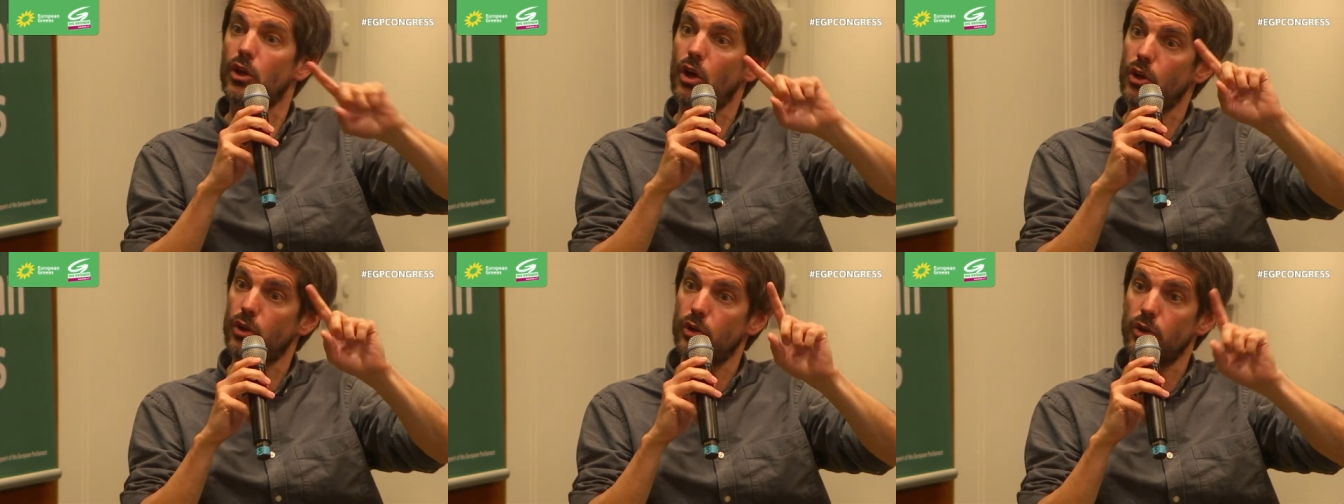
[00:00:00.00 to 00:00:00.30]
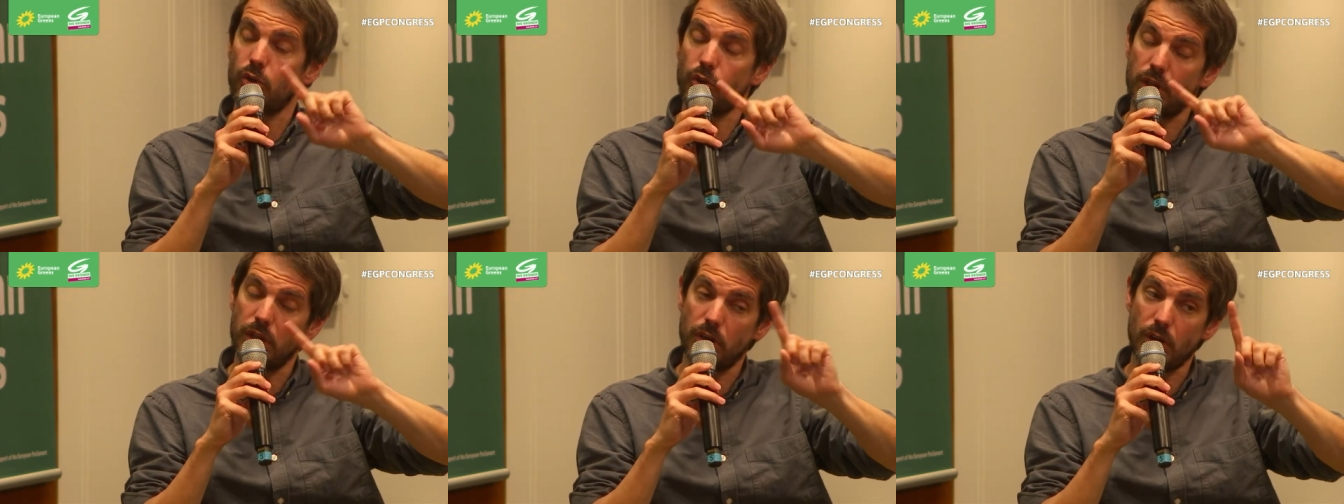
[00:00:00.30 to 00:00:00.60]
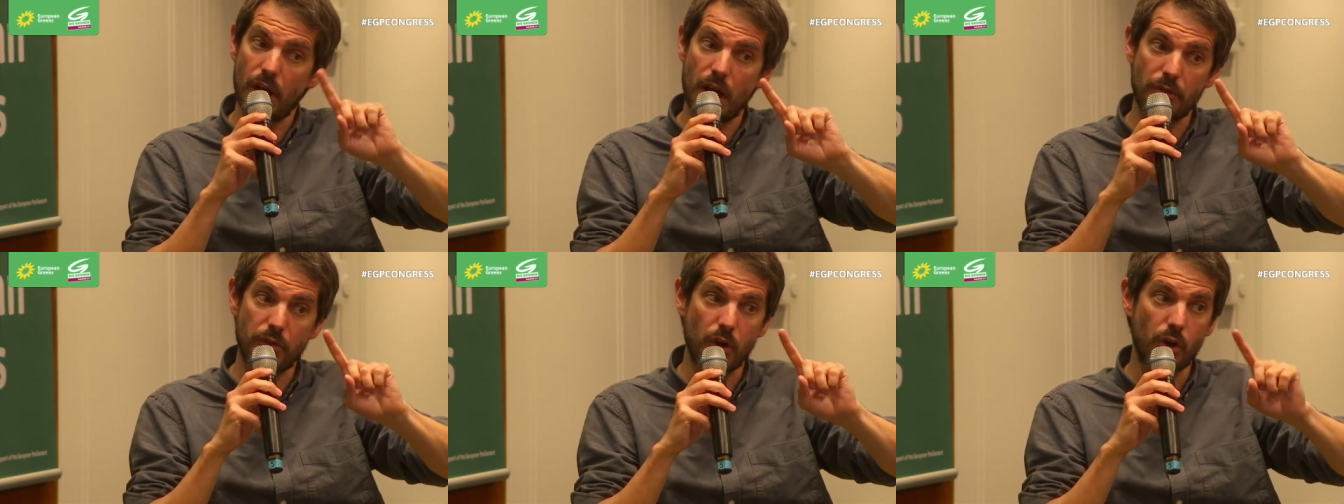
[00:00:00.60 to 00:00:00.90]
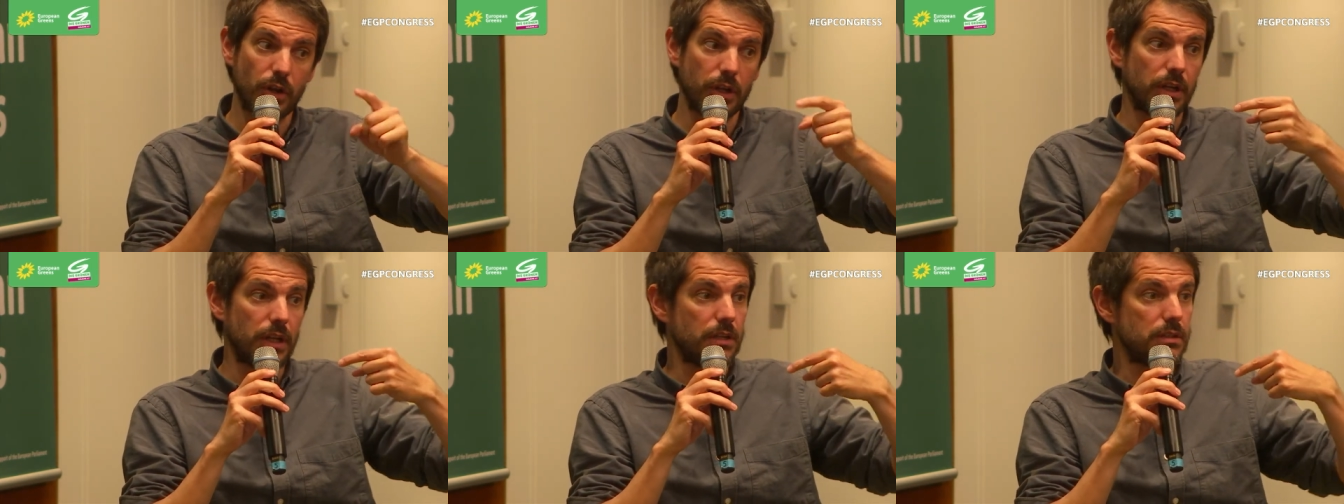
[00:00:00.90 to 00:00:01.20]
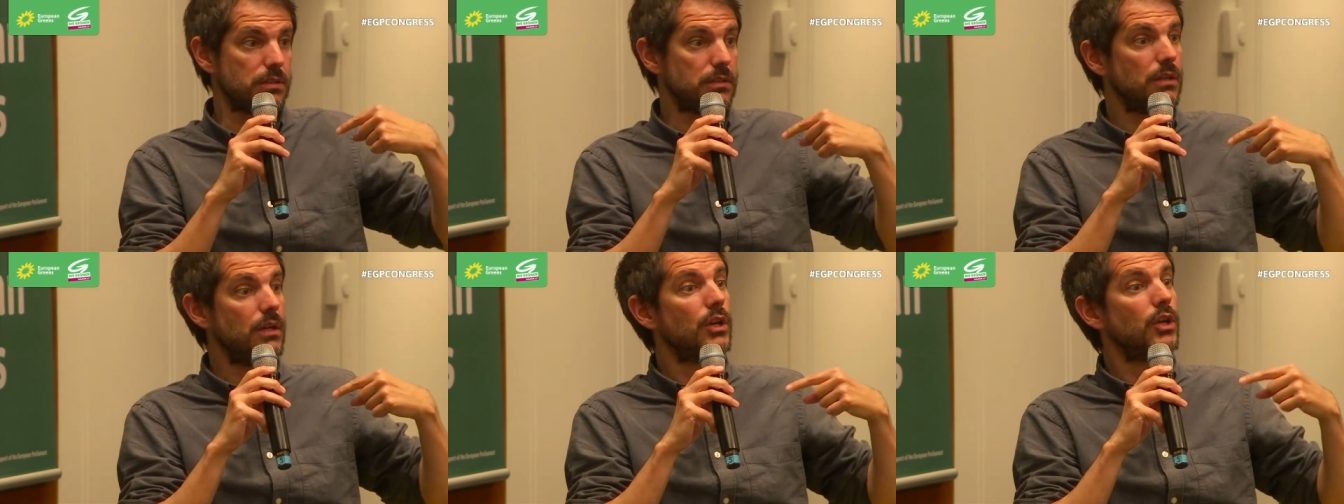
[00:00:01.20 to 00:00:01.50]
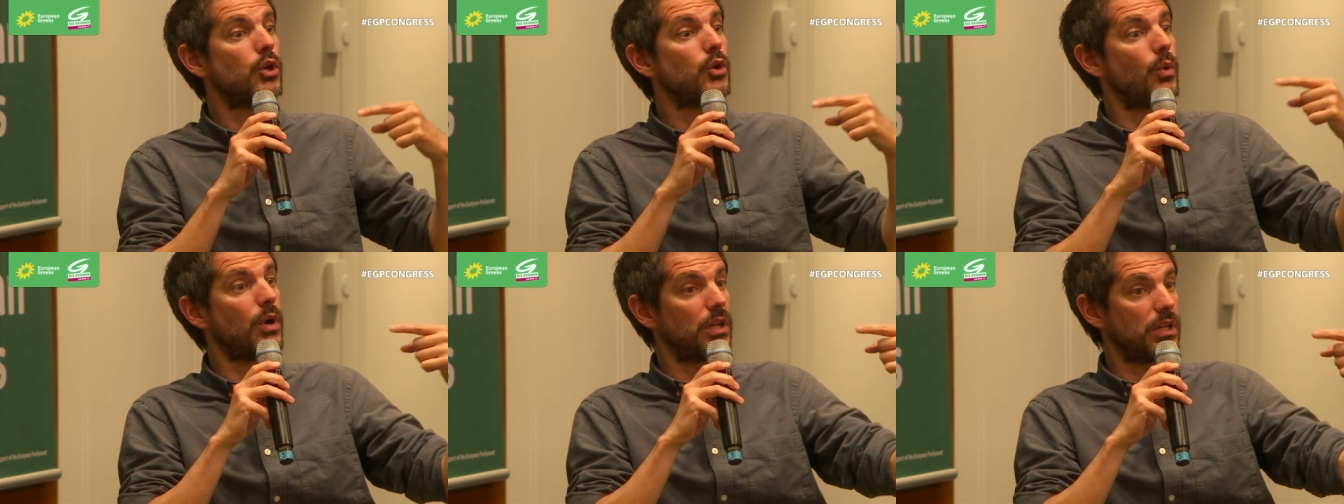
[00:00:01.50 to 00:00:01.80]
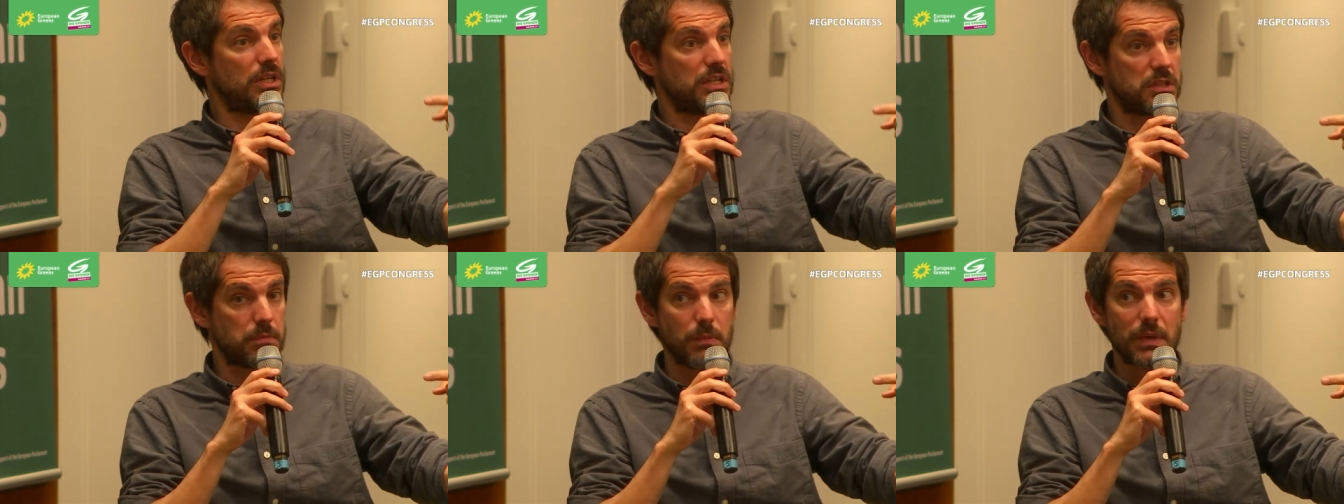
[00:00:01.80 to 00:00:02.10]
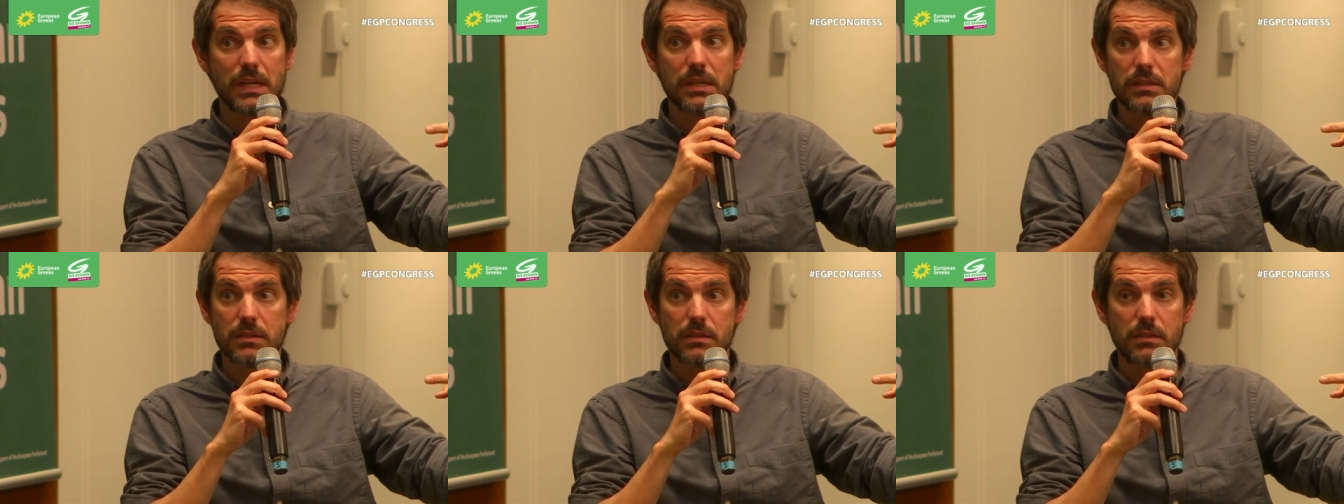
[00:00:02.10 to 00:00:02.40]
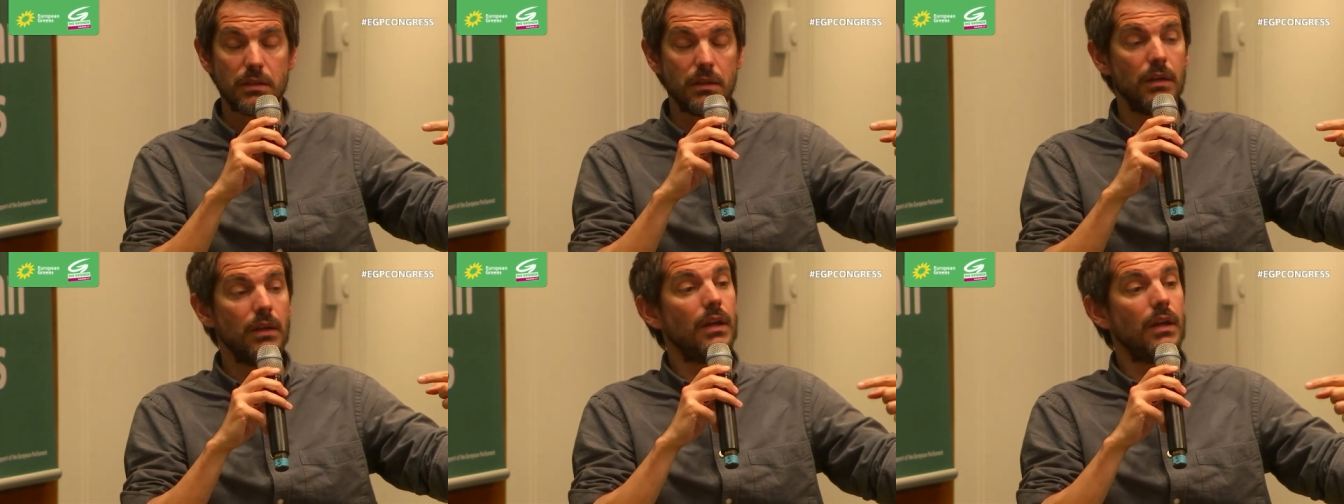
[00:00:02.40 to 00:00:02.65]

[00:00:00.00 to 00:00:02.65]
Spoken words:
you didn't have holidays, you were dismissed,